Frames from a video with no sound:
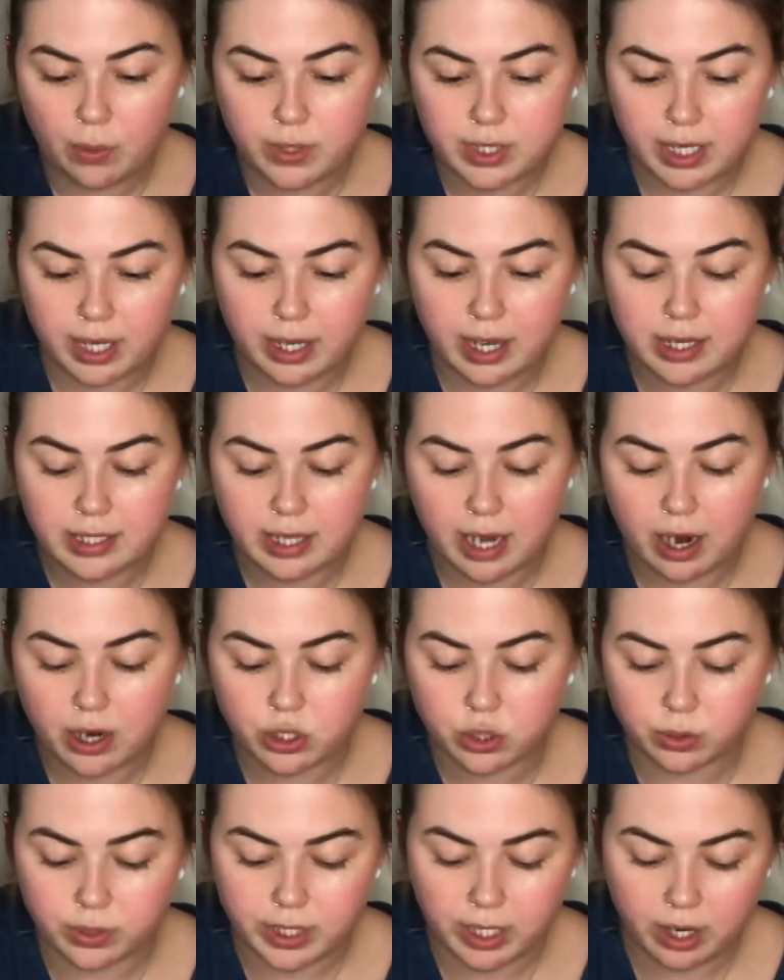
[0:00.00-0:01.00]
was like his
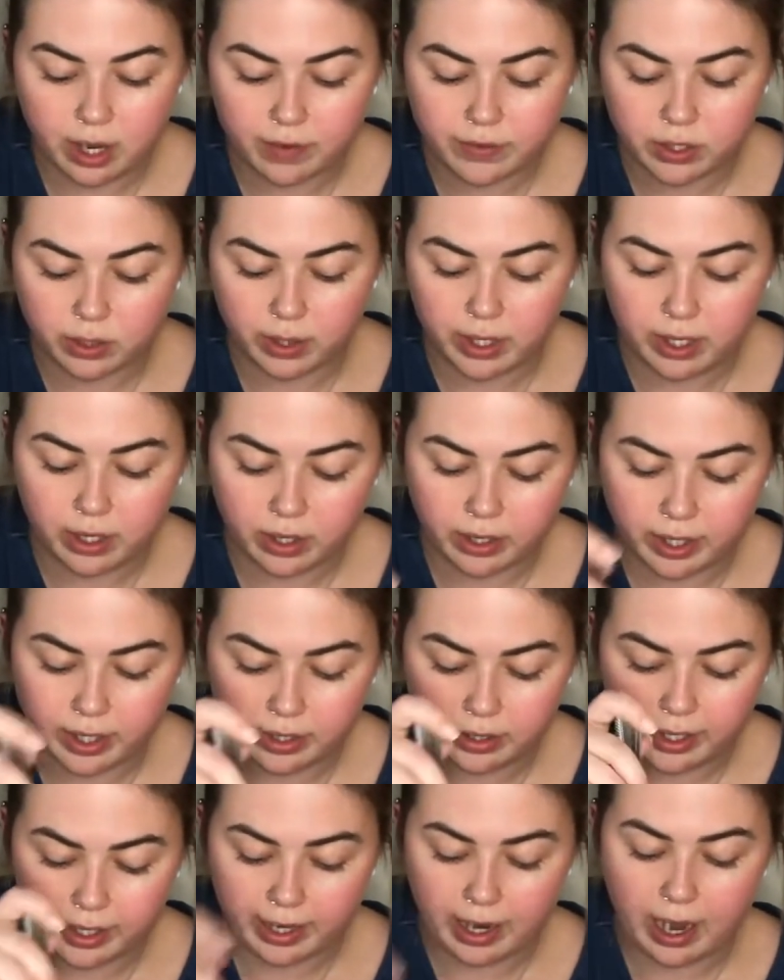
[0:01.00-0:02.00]
actual day off, so he already
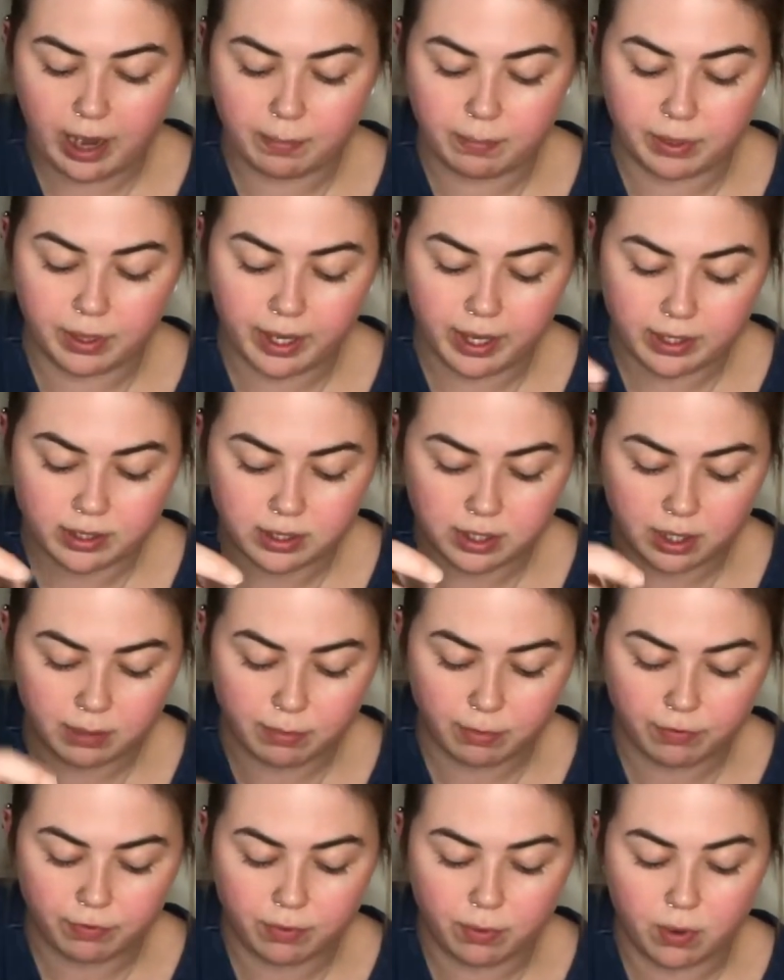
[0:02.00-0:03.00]
like had plans like
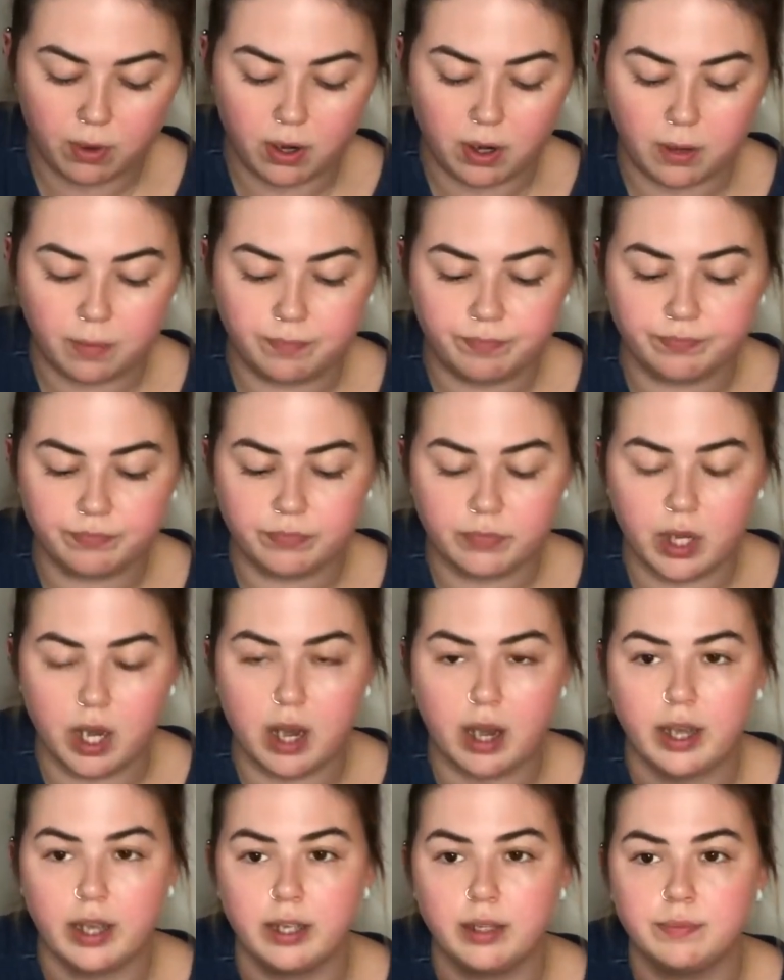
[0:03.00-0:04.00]
before
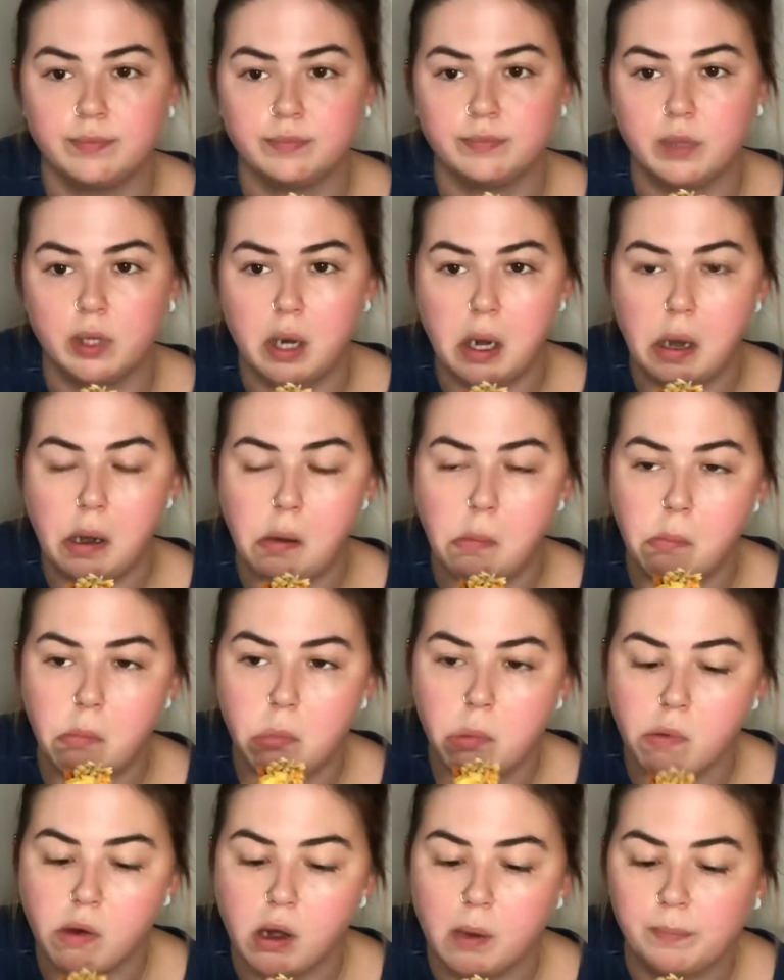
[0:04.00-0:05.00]
I
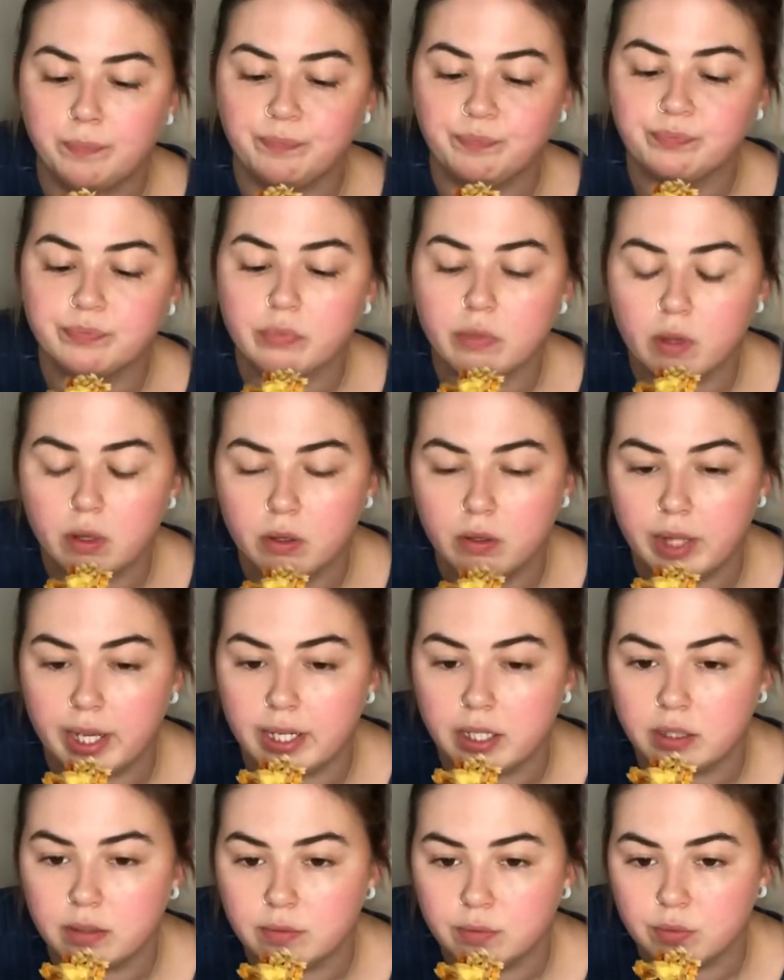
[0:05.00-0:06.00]

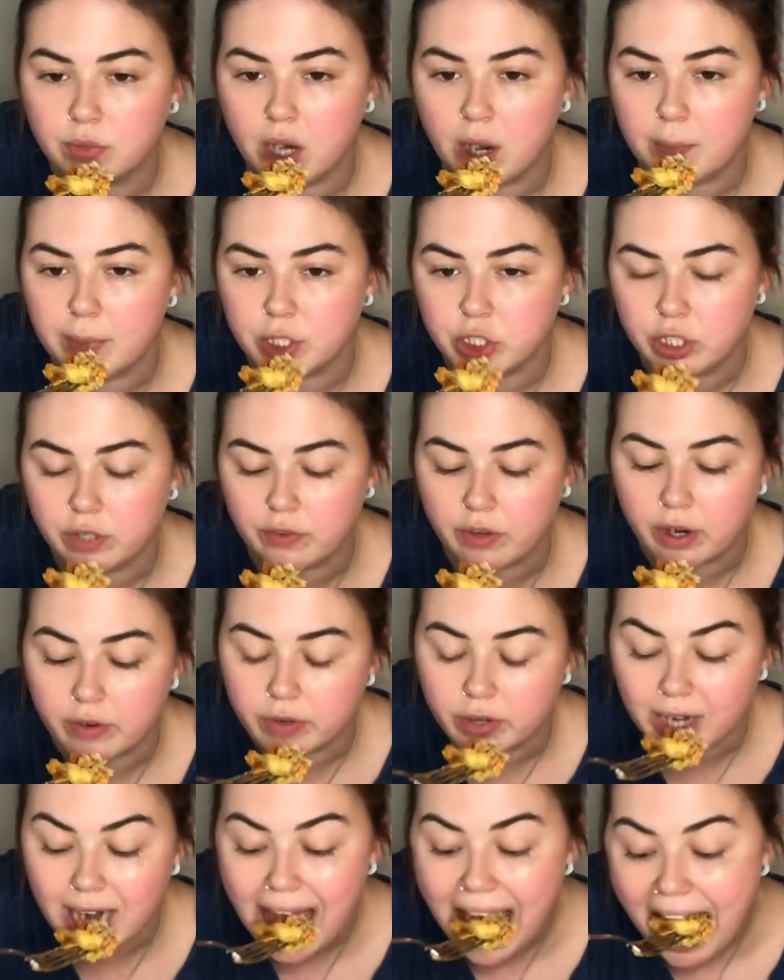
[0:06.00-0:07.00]
like got my shift
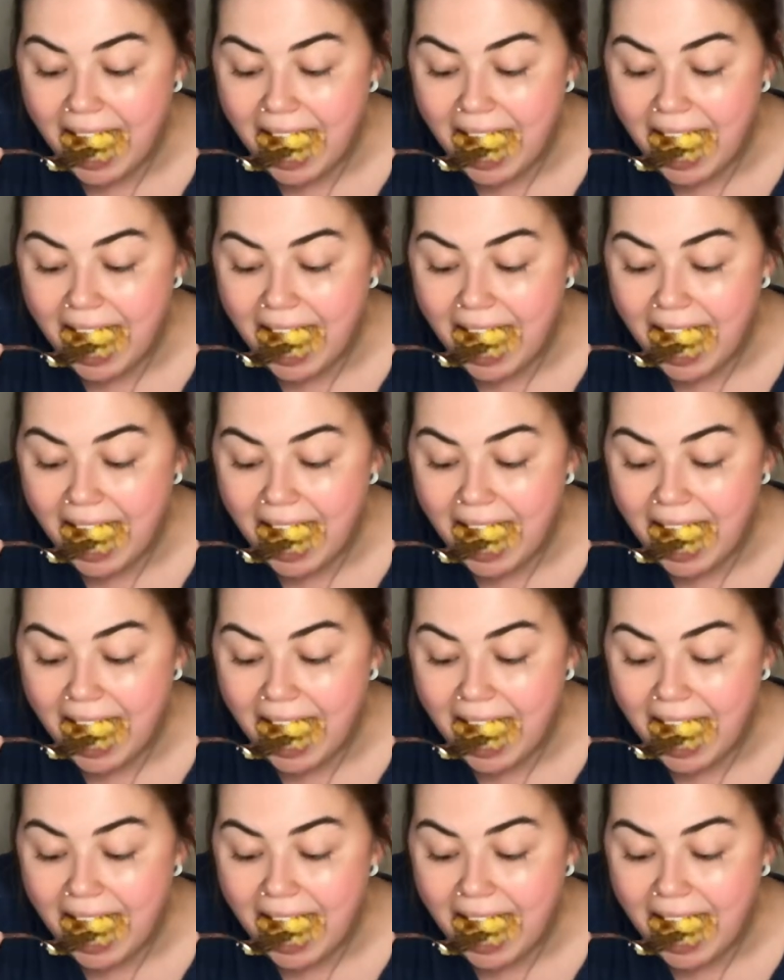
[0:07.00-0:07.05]
covered.